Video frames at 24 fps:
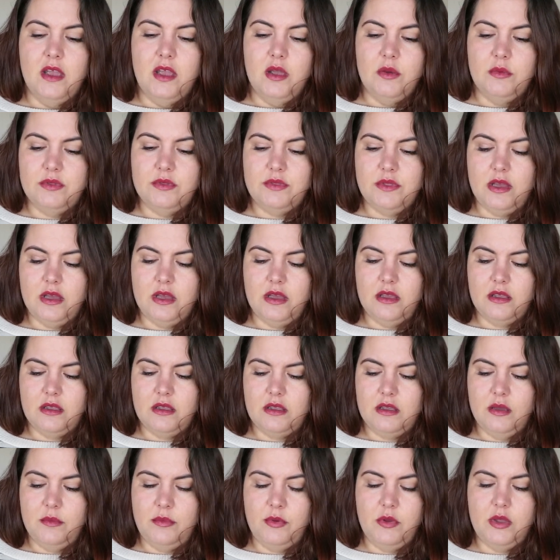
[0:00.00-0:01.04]
with a
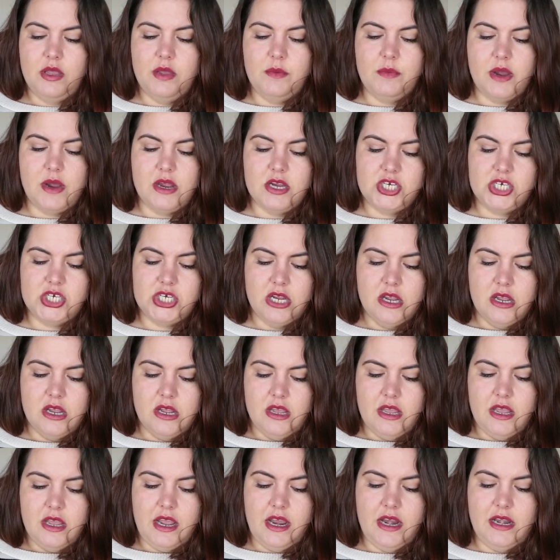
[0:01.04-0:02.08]
Kabuki brush,
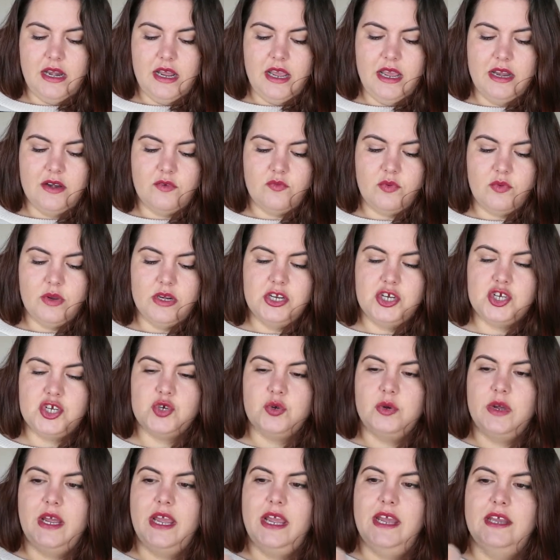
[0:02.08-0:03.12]
and it had a really
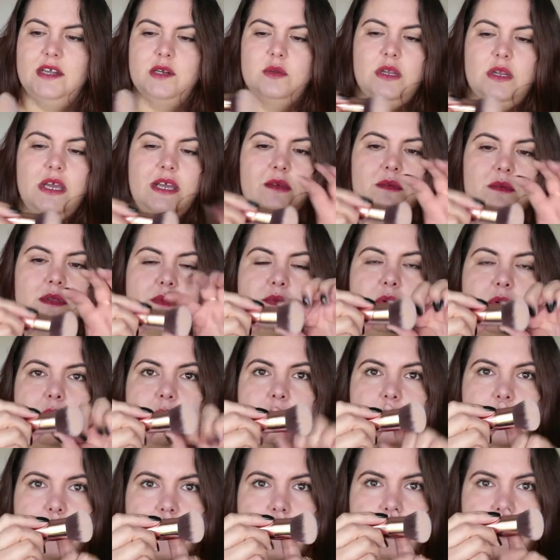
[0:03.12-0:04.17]
short handle, like it was
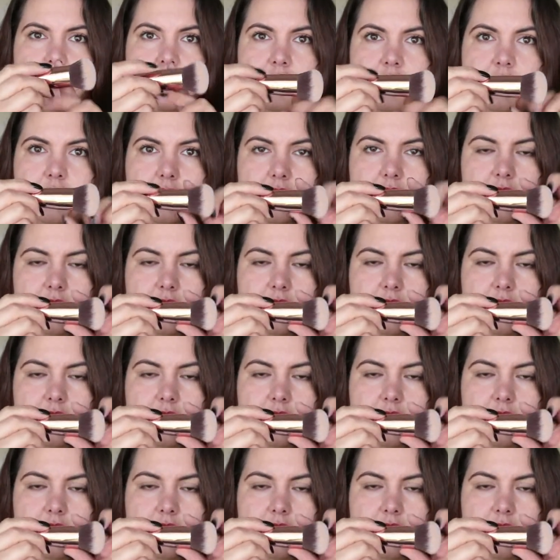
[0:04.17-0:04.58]
probably